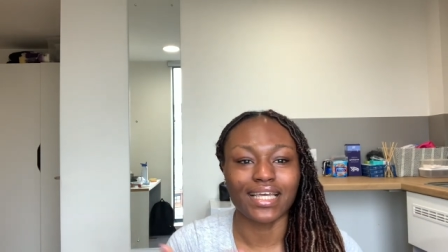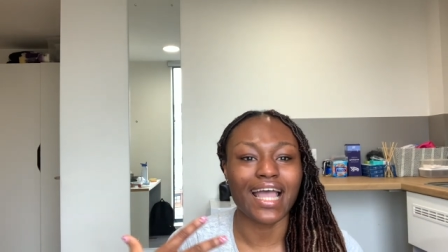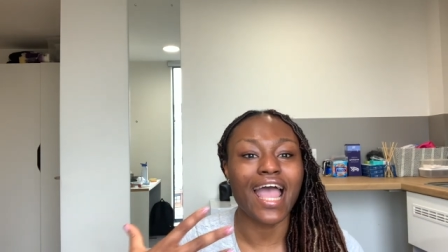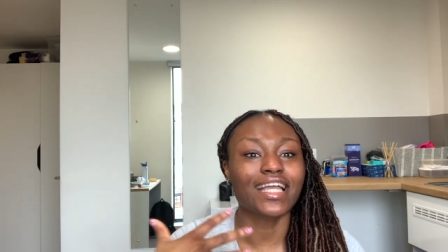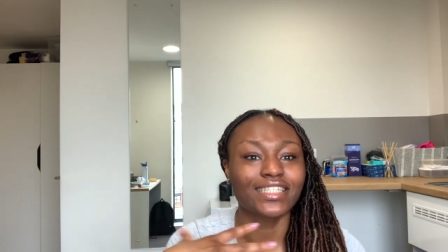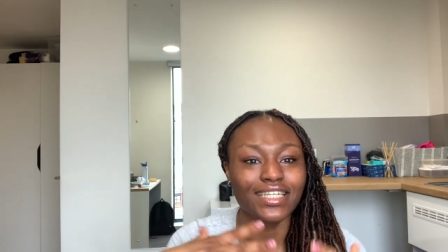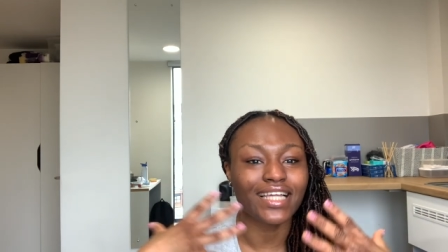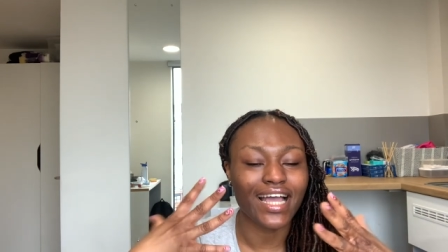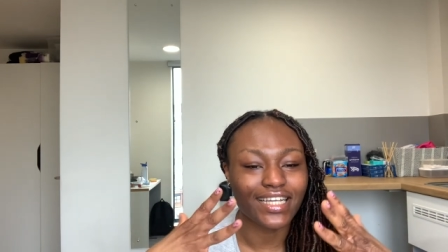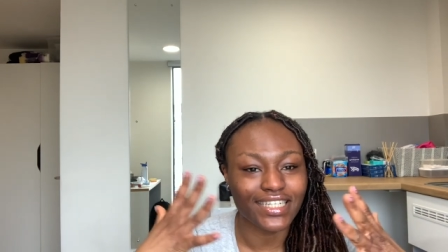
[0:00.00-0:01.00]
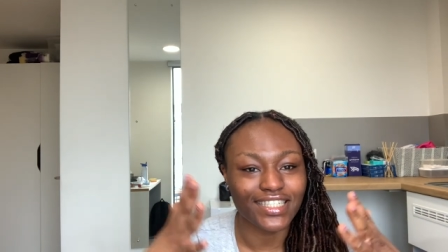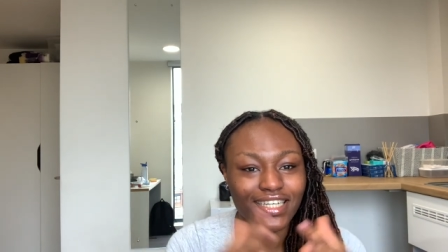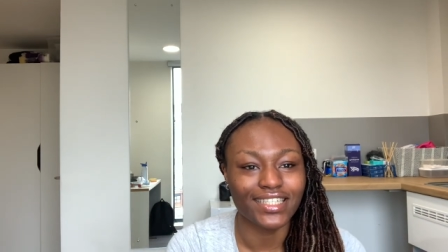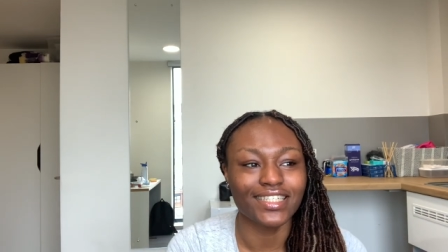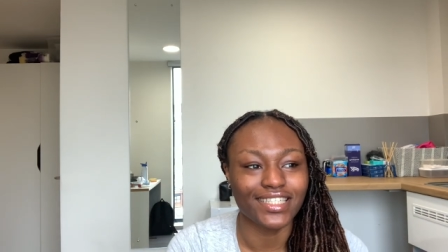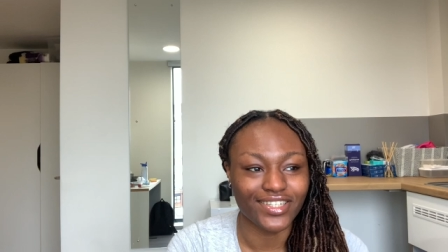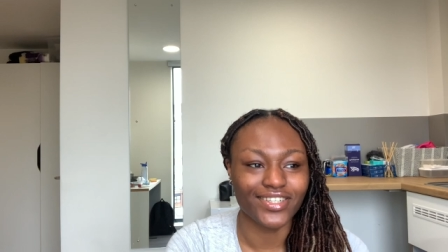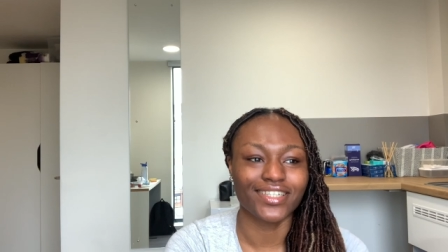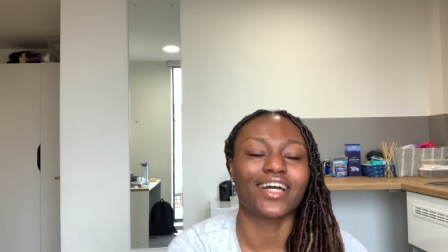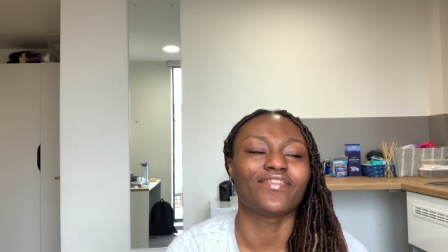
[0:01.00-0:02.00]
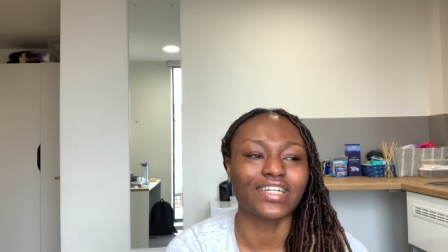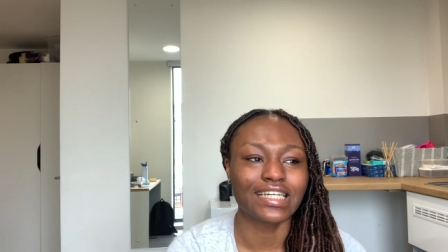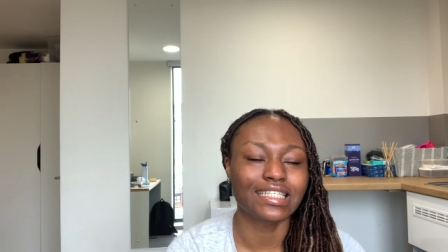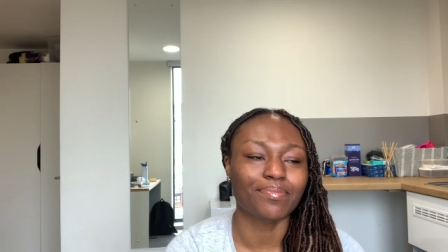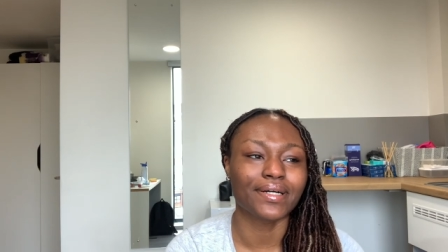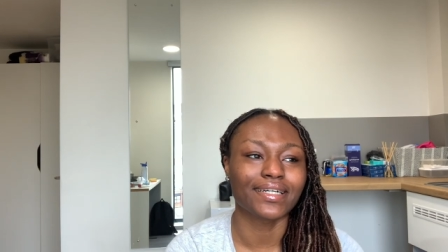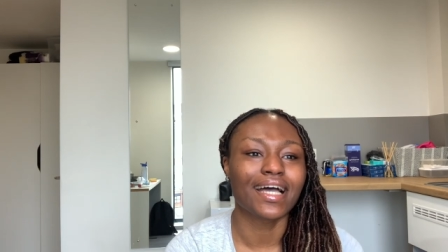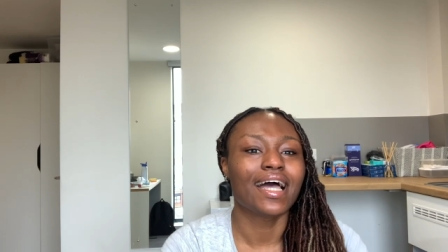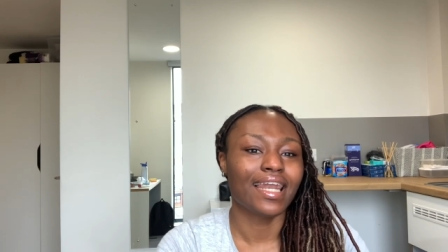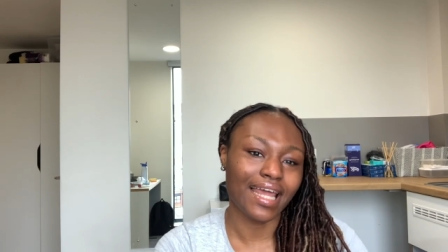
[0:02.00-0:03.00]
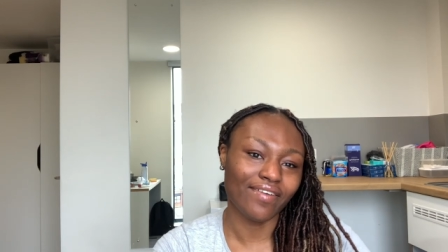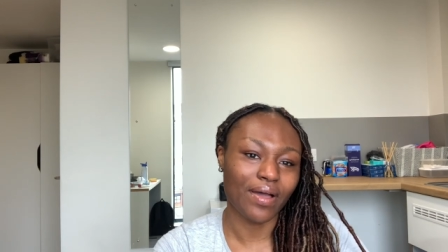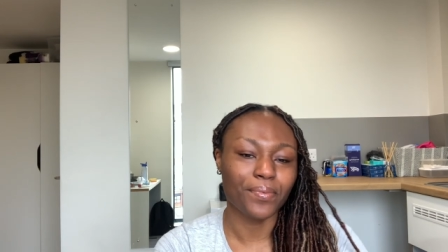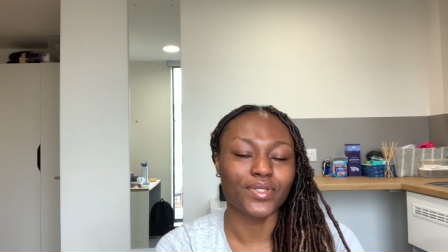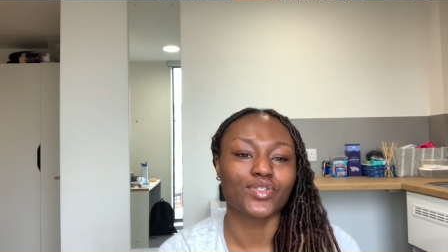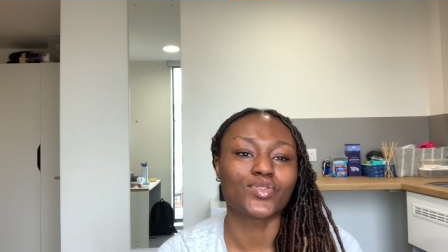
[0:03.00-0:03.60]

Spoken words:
Like, I actually took this seriously at first, but life happened.